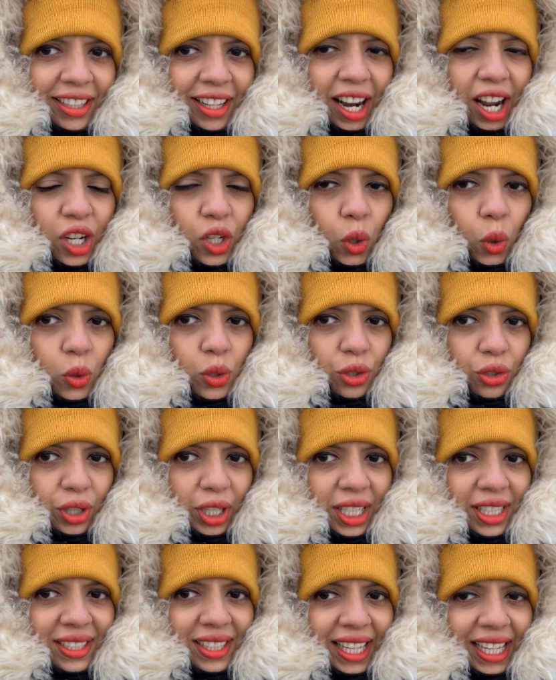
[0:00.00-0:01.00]
there are no
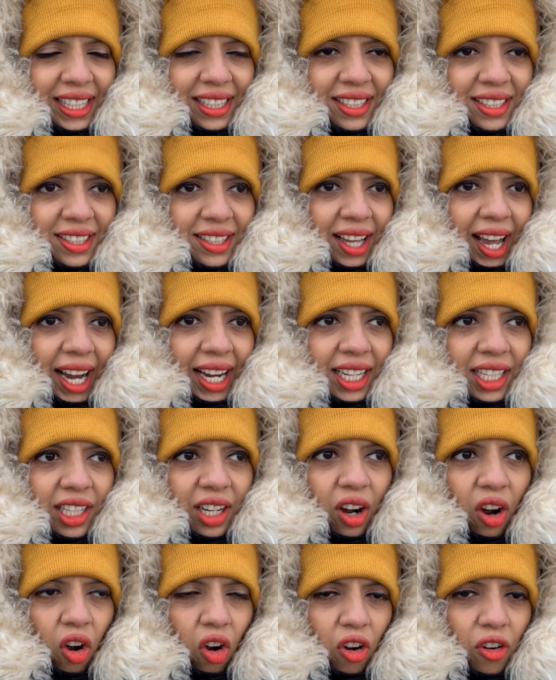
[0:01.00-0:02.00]
trees inside
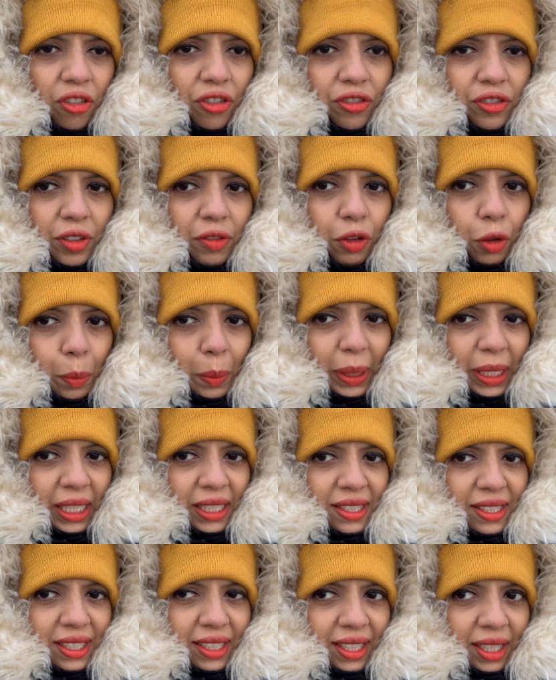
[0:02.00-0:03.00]
of the
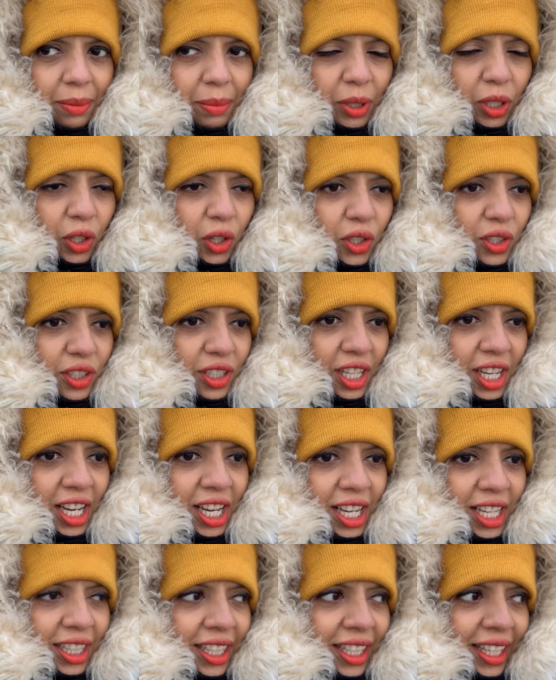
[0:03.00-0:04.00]
Forbidden City because
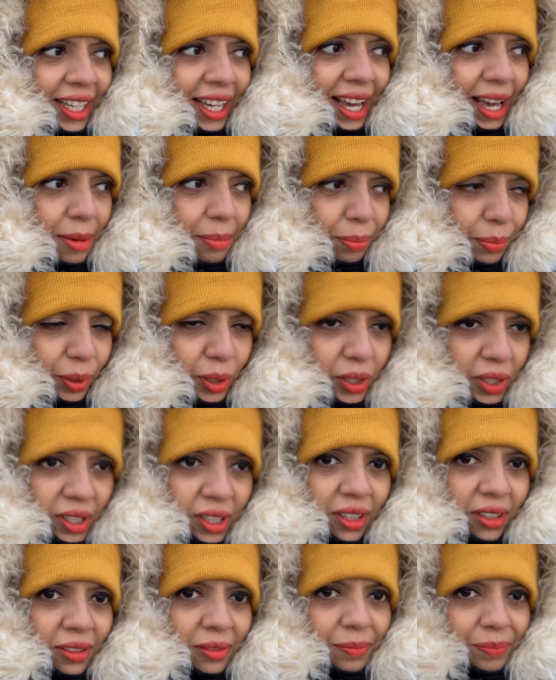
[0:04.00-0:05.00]
the
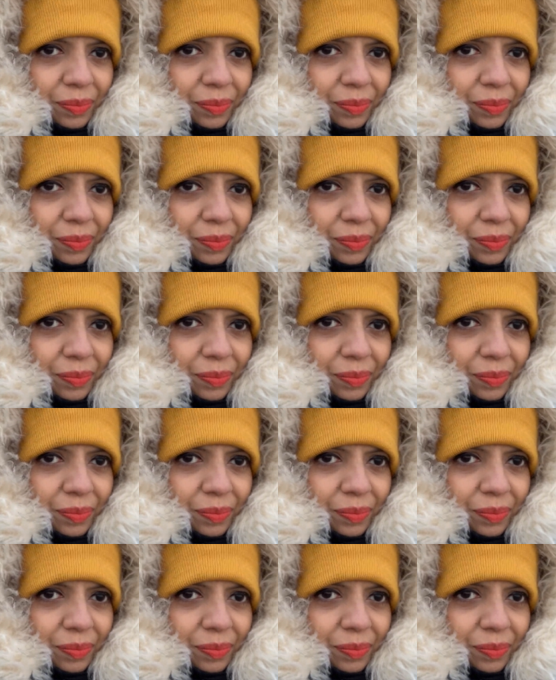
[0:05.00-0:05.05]
emperor,